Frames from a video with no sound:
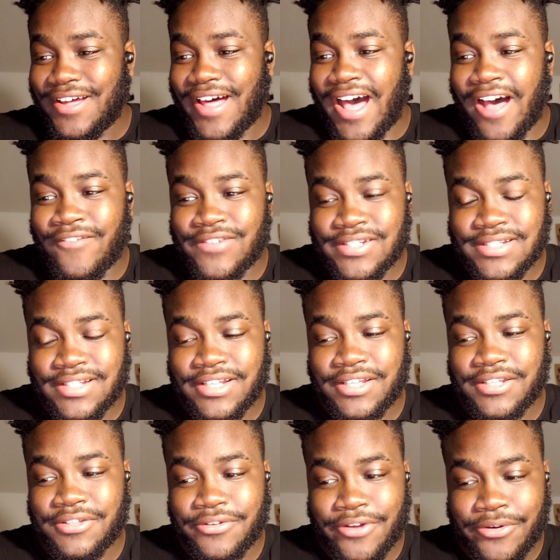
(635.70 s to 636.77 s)
Obviously,
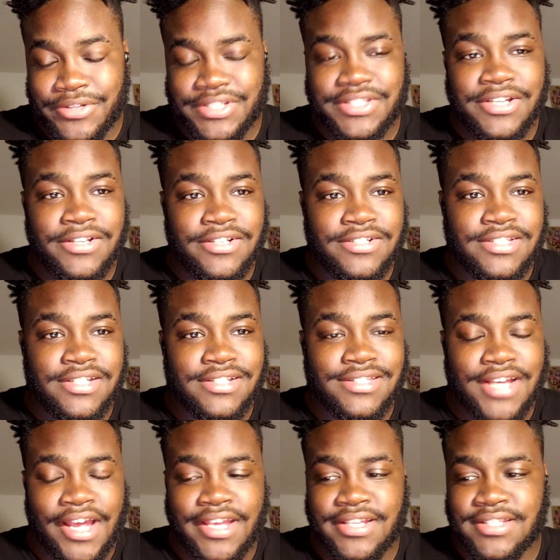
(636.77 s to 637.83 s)
you know, the Steelers and
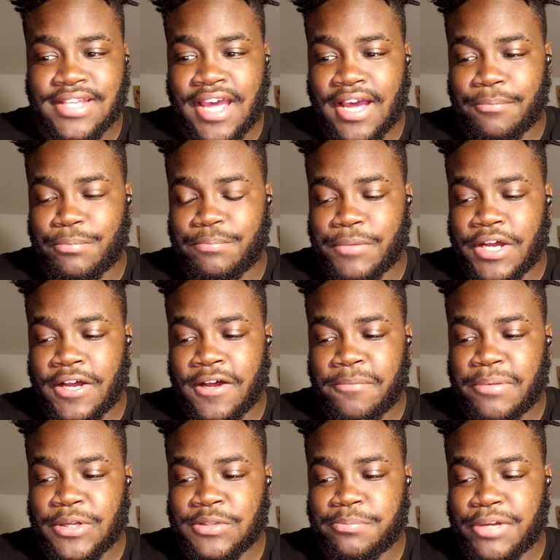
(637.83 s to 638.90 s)
Titans got
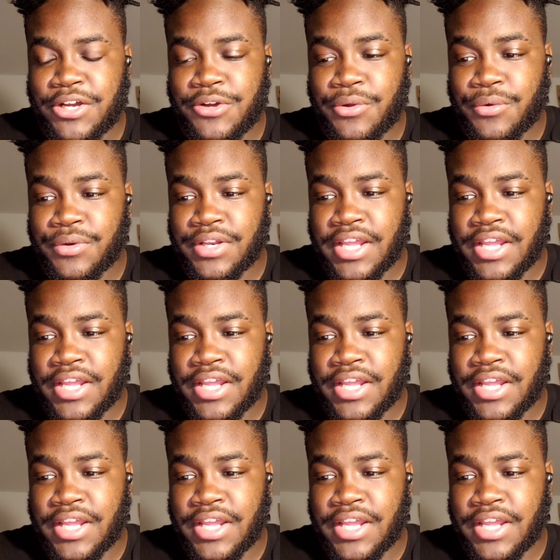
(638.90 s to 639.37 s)
postponed.